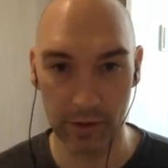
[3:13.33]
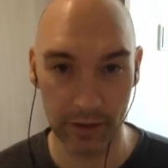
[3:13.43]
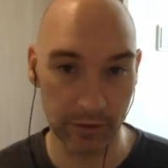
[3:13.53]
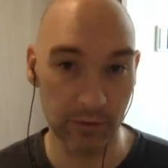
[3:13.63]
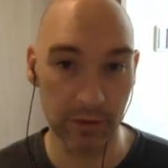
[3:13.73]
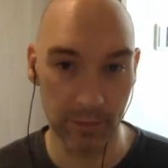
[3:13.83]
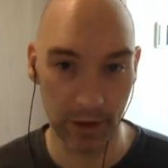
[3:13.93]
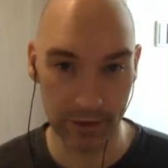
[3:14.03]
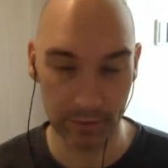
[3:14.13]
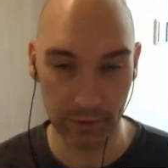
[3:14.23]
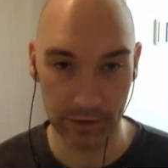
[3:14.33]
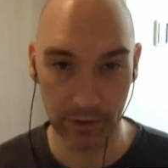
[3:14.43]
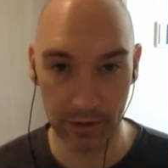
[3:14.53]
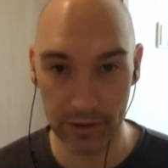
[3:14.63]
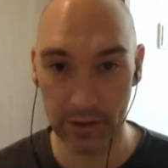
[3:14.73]
as soon as possible. So
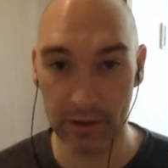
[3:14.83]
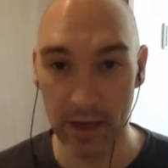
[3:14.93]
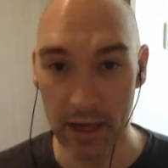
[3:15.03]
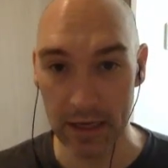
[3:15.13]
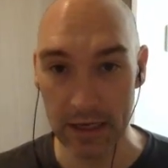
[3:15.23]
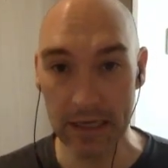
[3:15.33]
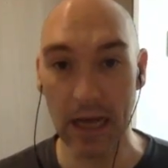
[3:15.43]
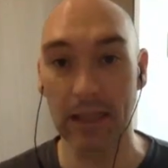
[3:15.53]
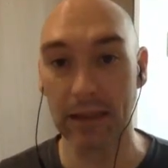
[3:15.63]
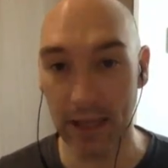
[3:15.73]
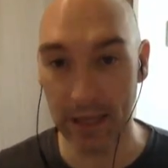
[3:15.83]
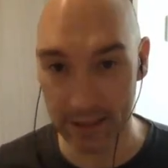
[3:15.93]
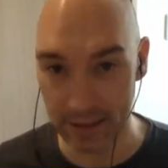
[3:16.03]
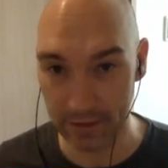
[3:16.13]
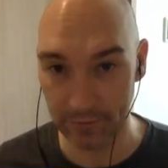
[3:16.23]
this is not
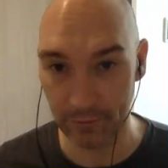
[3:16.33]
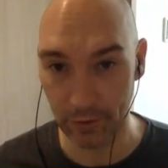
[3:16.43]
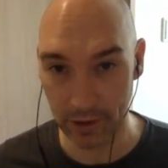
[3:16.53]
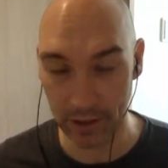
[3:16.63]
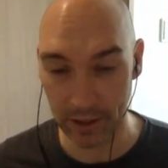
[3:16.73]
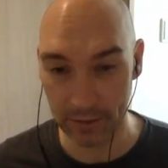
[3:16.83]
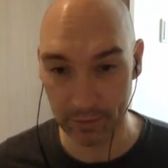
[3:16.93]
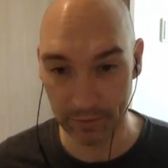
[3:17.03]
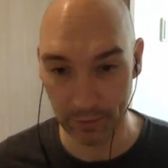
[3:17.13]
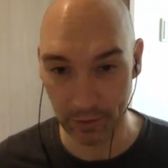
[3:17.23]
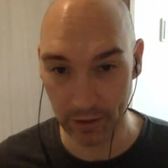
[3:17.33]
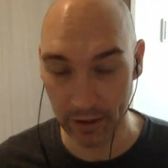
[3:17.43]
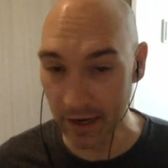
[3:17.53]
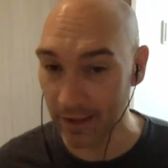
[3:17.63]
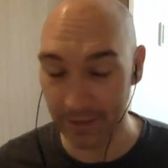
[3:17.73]
less than 40 days before.
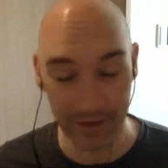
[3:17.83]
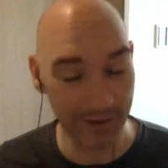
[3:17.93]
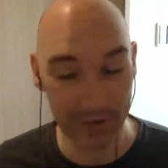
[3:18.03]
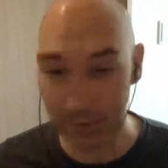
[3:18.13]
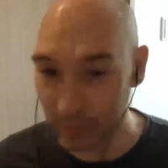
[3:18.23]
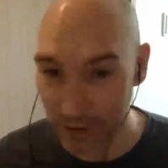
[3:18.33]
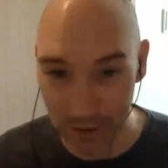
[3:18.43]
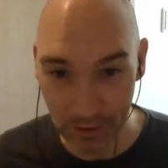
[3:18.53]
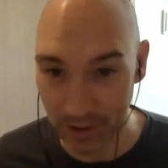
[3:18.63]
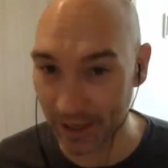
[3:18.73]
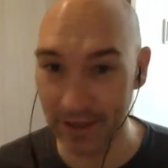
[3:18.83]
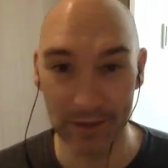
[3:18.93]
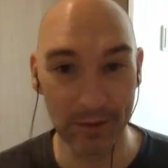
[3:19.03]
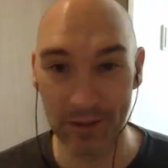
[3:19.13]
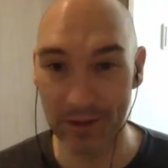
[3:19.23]
That doesn't mean you can't
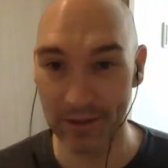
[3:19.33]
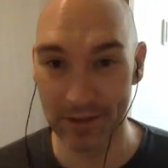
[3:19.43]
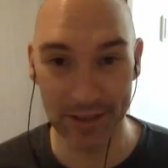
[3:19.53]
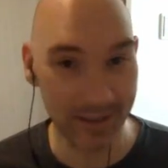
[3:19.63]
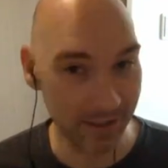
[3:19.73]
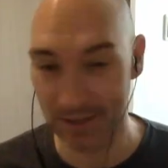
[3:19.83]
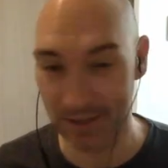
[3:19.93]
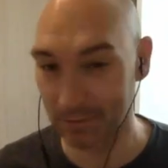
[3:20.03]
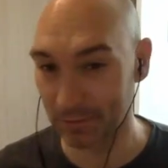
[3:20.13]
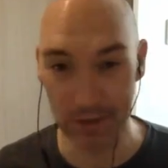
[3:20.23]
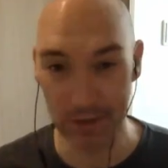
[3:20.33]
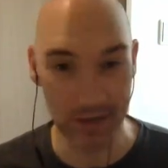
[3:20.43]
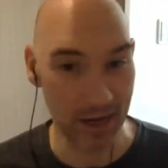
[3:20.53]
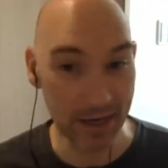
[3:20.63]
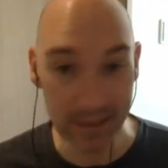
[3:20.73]
do it 60 days before,
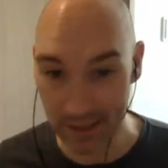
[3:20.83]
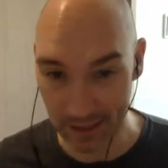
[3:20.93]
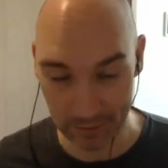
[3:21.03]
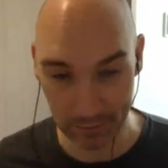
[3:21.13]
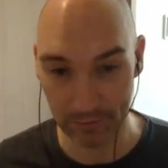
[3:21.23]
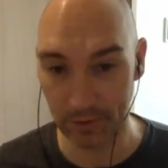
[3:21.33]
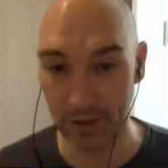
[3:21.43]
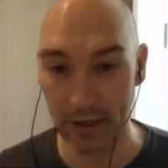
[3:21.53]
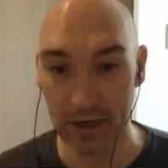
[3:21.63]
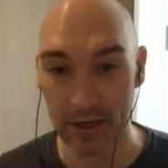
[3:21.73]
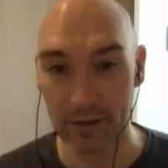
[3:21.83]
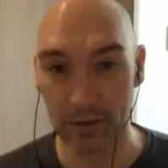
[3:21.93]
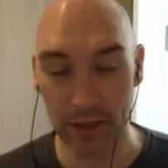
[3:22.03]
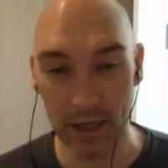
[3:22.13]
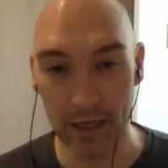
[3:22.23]
90 days before. So
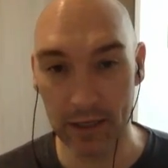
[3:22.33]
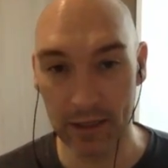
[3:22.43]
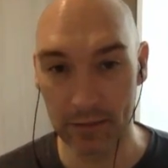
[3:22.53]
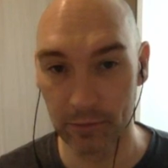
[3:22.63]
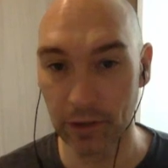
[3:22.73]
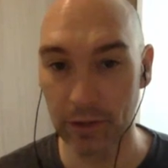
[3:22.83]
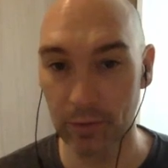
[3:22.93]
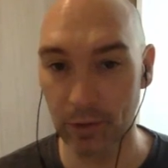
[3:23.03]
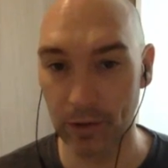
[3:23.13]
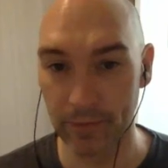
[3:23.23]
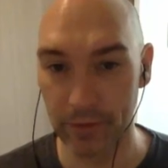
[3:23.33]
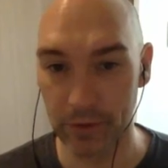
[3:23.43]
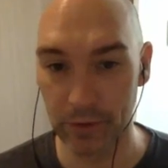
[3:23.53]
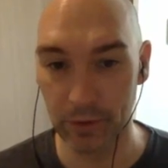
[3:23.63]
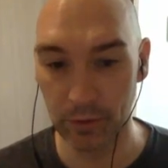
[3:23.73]
again, it's really important
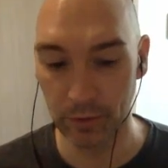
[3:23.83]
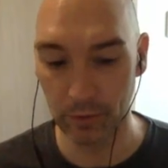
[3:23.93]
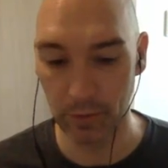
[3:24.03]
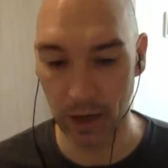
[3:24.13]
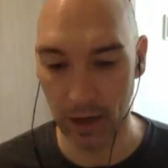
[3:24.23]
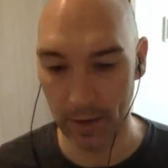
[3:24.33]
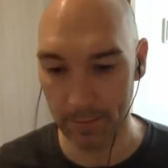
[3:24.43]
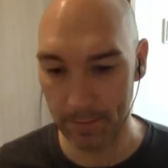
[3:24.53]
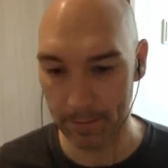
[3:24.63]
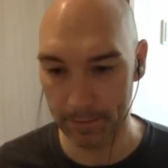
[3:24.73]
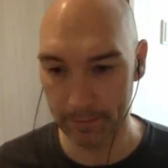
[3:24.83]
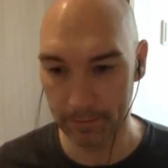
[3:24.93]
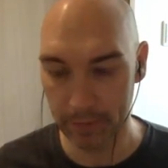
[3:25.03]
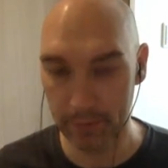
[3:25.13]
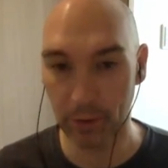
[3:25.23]
to
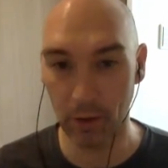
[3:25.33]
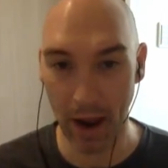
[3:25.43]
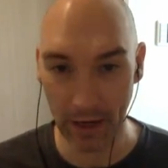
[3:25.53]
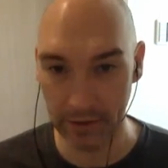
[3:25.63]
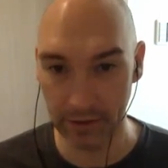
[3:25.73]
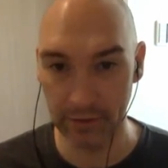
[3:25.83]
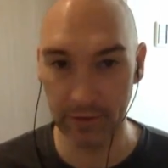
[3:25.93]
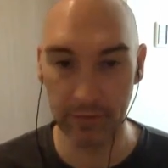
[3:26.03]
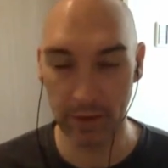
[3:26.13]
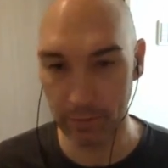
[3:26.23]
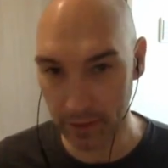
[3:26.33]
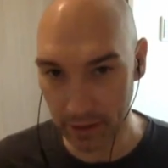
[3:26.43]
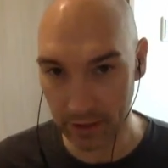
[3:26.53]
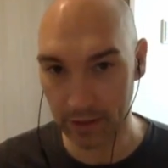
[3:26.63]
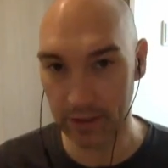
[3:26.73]
be proactive and be
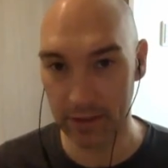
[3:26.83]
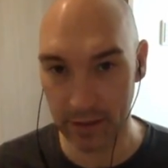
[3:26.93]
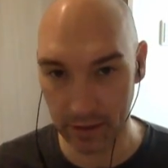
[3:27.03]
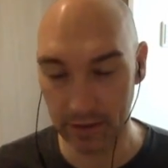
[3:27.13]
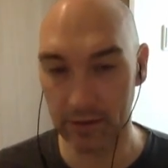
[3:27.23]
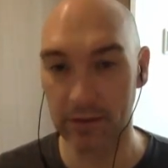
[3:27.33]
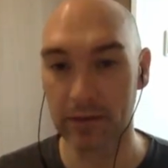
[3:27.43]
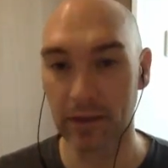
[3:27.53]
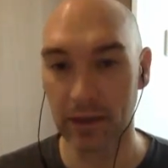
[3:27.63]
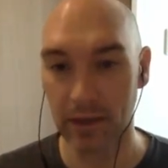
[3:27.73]
getting these things